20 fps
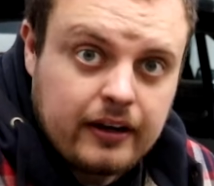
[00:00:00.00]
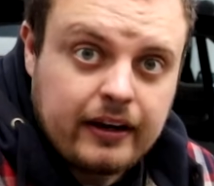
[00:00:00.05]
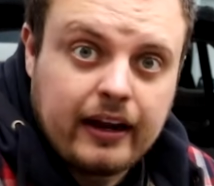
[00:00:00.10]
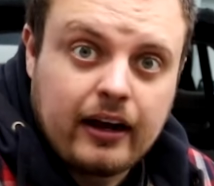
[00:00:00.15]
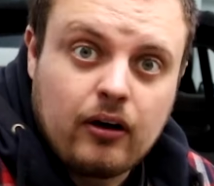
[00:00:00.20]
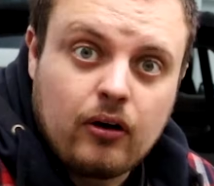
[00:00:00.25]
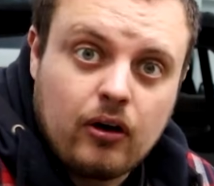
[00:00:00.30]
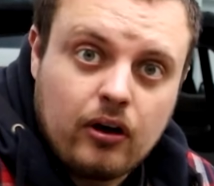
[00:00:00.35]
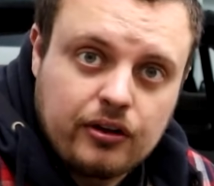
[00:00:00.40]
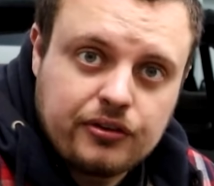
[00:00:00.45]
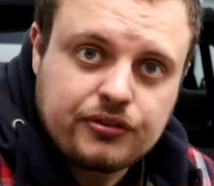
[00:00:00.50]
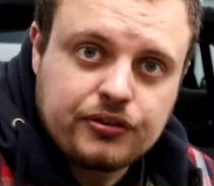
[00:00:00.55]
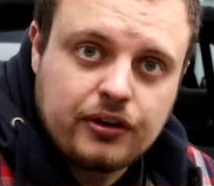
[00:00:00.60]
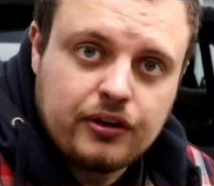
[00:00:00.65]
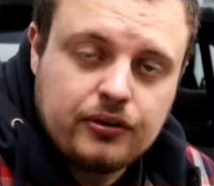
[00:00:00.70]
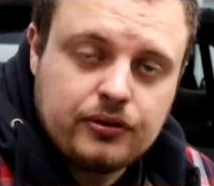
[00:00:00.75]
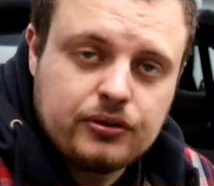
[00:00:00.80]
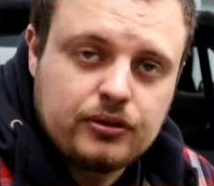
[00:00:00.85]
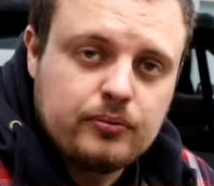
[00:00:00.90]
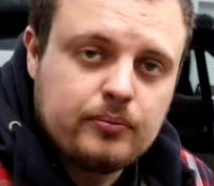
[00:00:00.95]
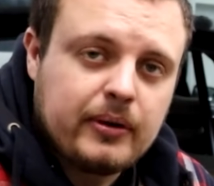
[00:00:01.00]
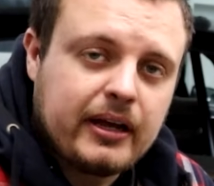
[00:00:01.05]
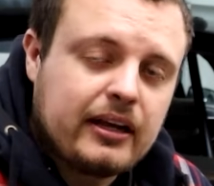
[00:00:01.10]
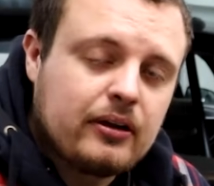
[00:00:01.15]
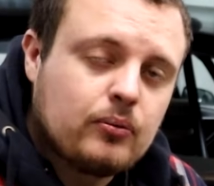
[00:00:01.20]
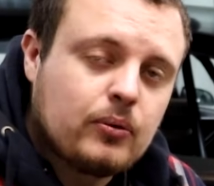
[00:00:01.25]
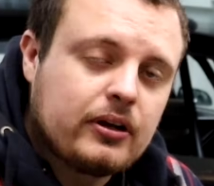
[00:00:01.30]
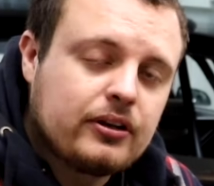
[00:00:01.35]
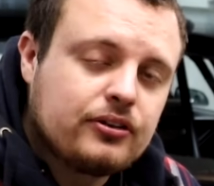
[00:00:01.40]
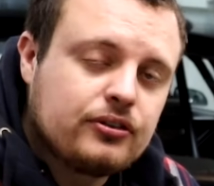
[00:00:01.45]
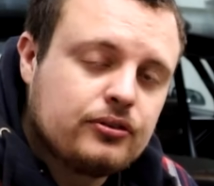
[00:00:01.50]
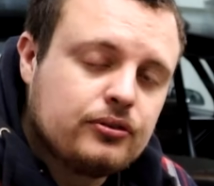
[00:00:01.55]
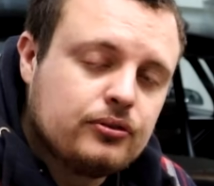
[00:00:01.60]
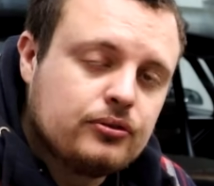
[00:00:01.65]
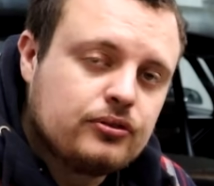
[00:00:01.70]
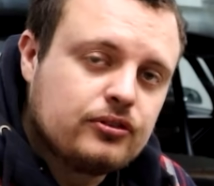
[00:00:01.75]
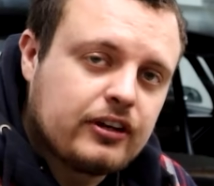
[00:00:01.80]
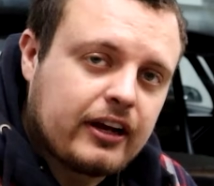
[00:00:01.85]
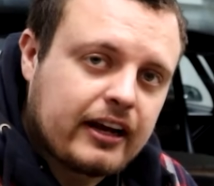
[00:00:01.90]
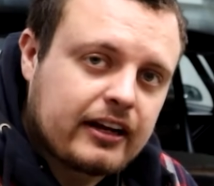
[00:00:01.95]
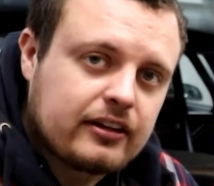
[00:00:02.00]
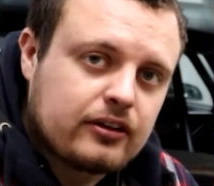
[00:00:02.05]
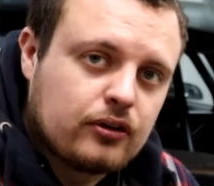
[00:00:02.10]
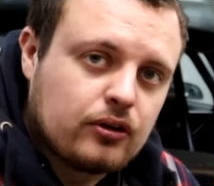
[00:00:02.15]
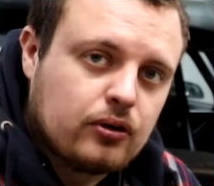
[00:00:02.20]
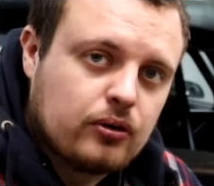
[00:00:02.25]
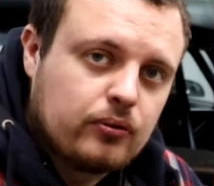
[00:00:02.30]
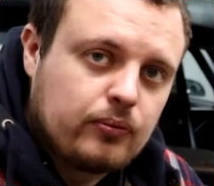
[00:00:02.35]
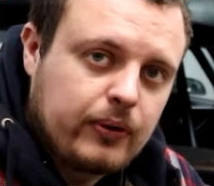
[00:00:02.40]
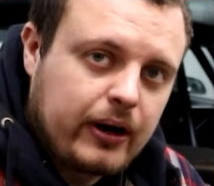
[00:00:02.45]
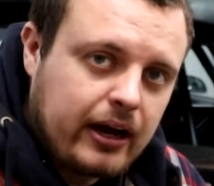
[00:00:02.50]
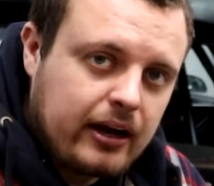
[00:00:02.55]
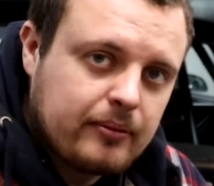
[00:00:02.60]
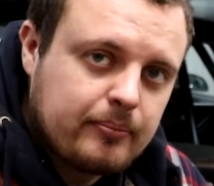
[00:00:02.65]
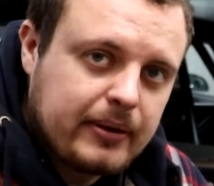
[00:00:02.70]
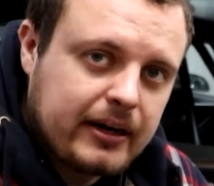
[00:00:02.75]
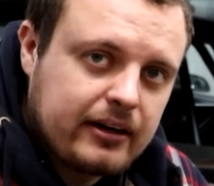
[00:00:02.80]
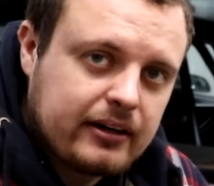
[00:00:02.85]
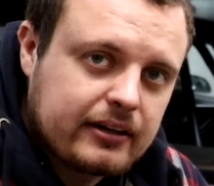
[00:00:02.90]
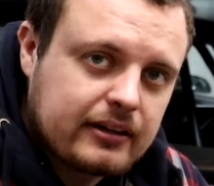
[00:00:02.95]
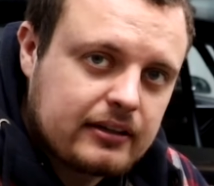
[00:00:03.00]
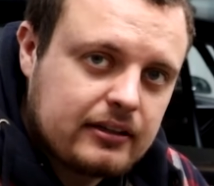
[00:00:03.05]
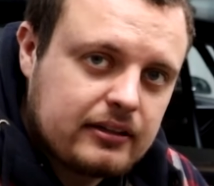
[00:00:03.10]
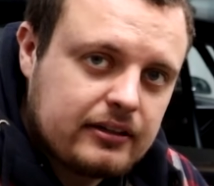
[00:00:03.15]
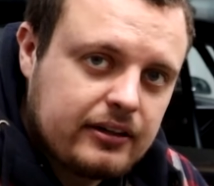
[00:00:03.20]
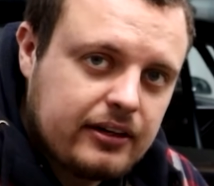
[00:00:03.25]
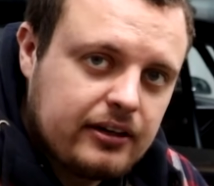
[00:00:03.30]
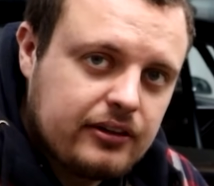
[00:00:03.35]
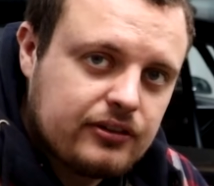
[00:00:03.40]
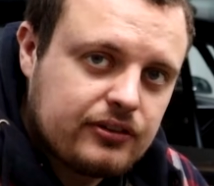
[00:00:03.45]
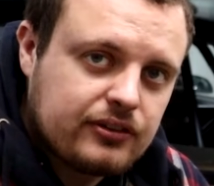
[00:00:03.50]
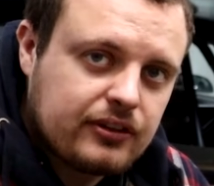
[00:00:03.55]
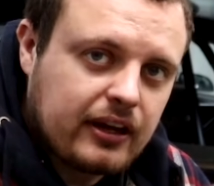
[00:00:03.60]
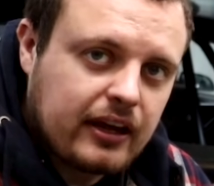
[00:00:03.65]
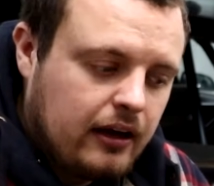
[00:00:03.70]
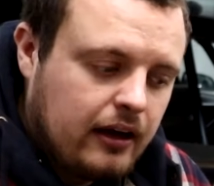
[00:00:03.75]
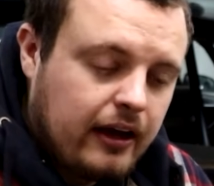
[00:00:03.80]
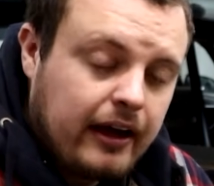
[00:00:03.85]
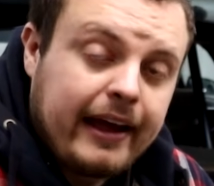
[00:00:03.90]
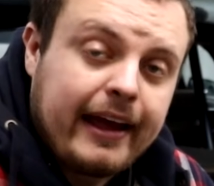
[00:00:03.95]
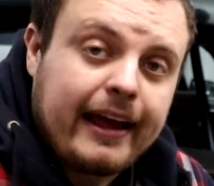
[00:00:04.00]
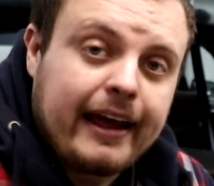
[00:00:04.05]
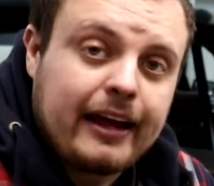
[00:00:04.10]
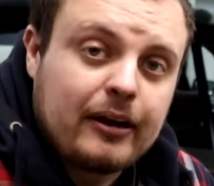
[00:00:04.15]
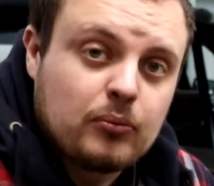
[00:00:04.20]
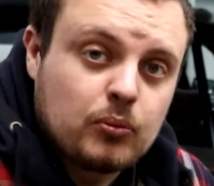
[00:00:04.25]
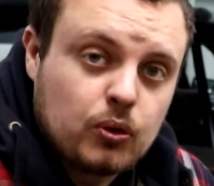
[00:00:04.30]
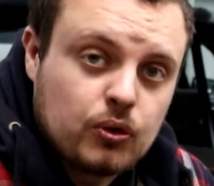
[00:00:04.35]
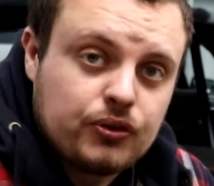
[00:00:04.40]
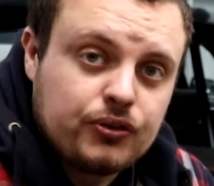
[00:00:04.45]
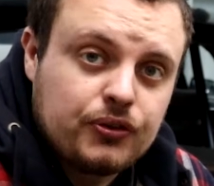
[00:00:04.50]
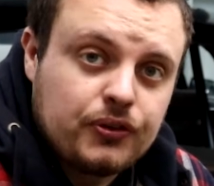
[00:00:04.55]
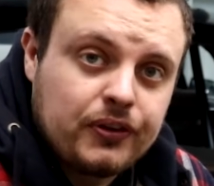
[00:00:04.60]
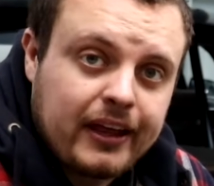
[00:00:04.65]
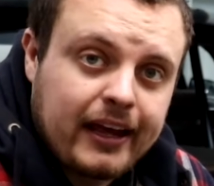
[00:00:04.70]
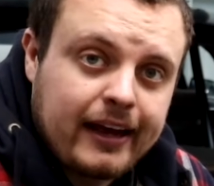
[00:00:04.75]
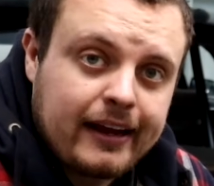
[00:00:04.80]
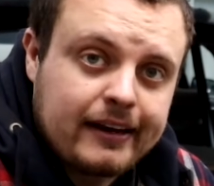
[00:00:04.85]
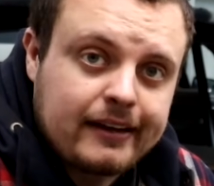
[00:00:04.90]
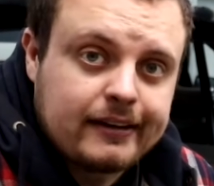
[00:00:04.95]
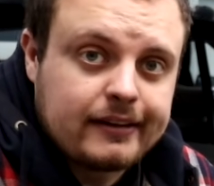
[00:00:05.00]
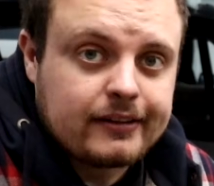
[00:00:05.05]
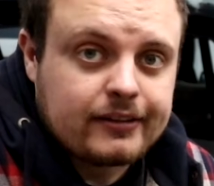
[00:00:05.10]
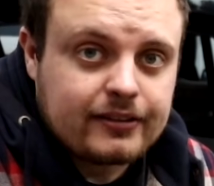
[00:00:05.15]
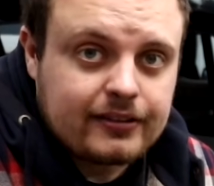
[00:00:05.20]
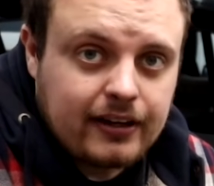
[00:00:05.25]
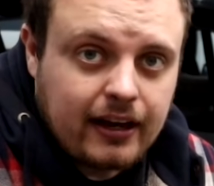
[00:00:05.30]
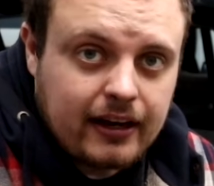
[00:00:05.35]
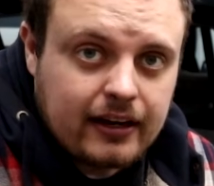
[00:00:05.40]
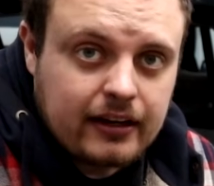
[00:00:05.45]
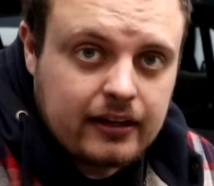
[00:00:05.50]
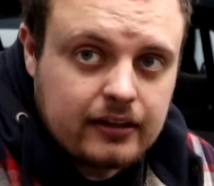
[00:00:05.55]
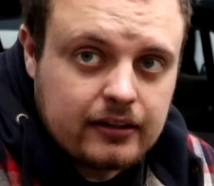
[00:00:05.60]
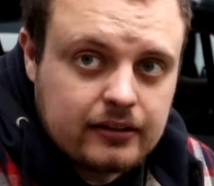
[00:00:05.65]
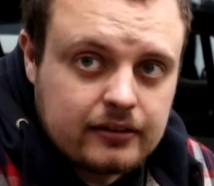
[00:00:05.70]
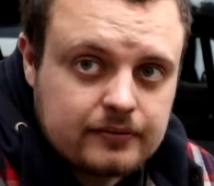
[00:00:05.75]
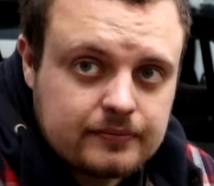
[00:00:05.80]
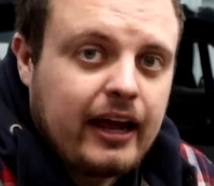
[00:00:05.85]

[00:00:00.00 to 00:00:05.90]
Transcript: Now also, you may want to check your rod bearing clearance, and we'll do that in a second.